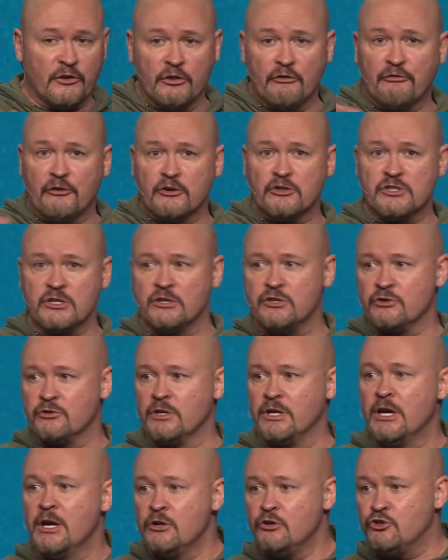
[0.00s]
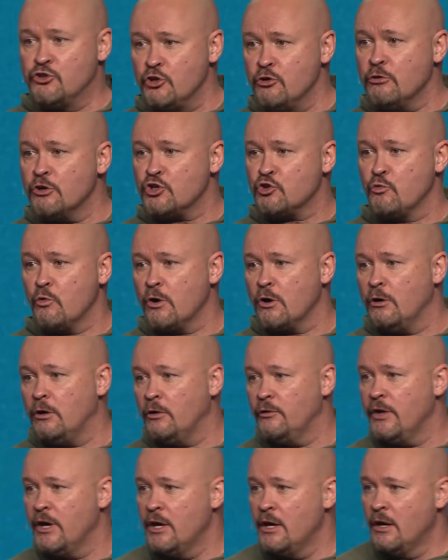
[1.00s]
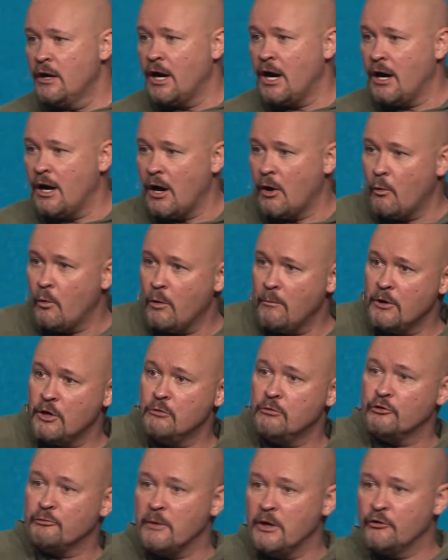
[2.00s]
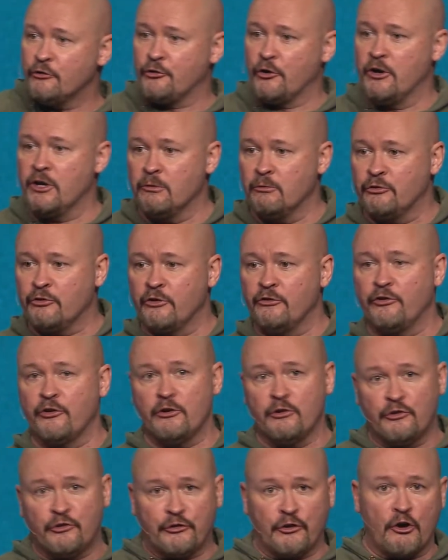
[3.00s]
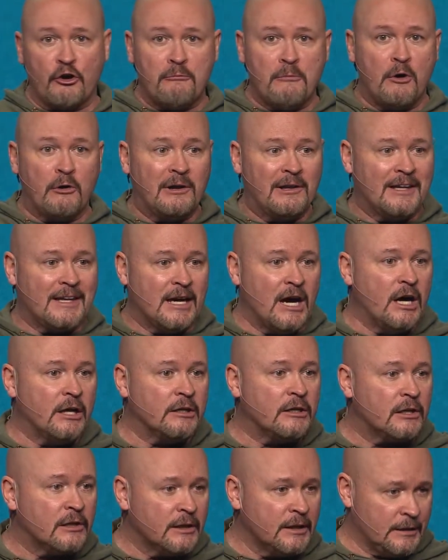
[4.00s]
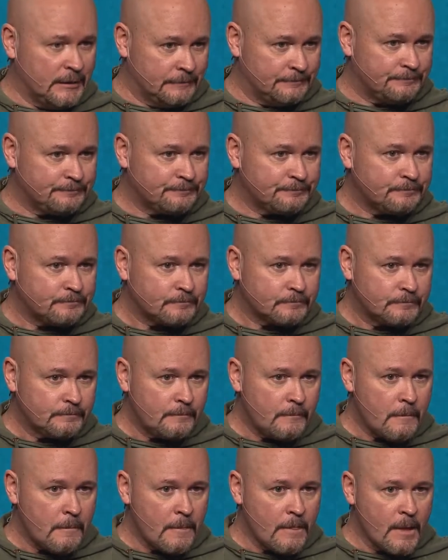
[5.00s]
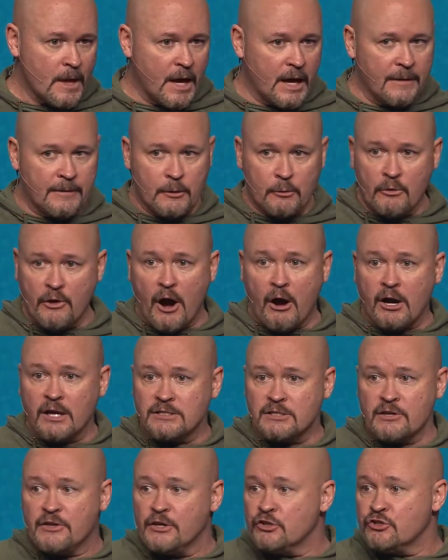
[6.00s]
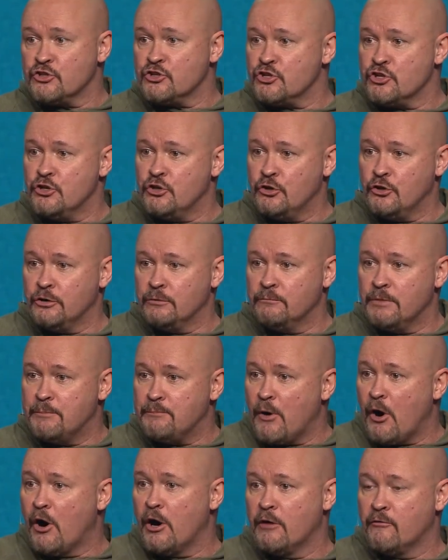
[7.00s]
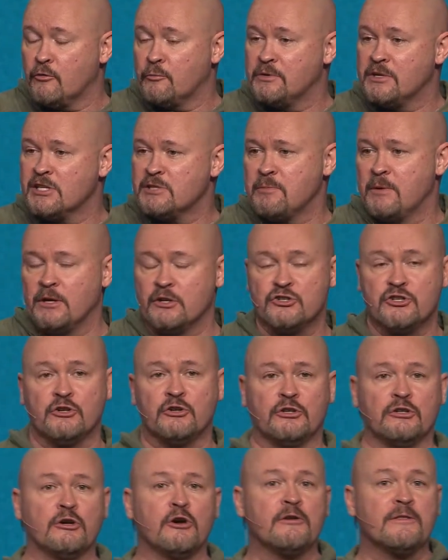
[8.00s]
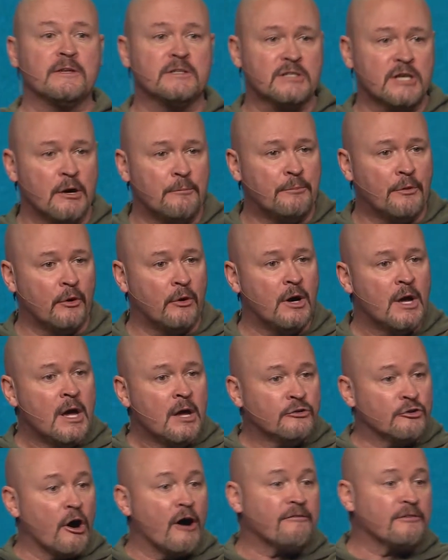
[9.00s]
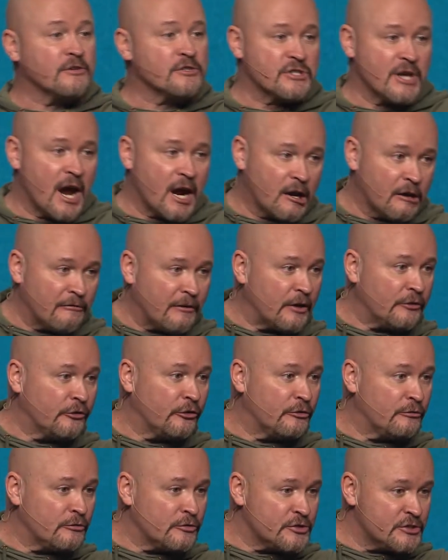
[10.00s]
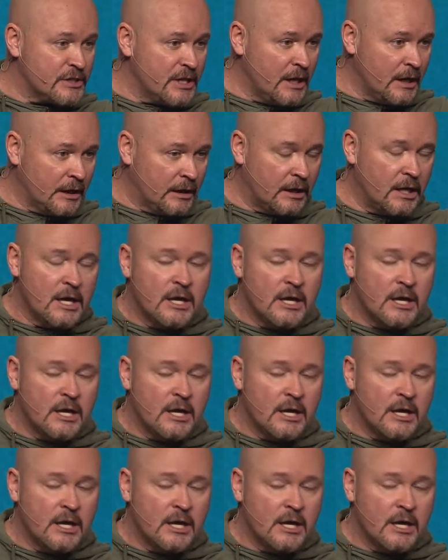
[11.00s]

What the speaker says: in the first century Jewish world, a woman who was menstruating was considered ceremonially unclean. And there were all kinds of things that she couldn't be part of or participate in. She couldn't go to the temple to offer sacrifices for sin.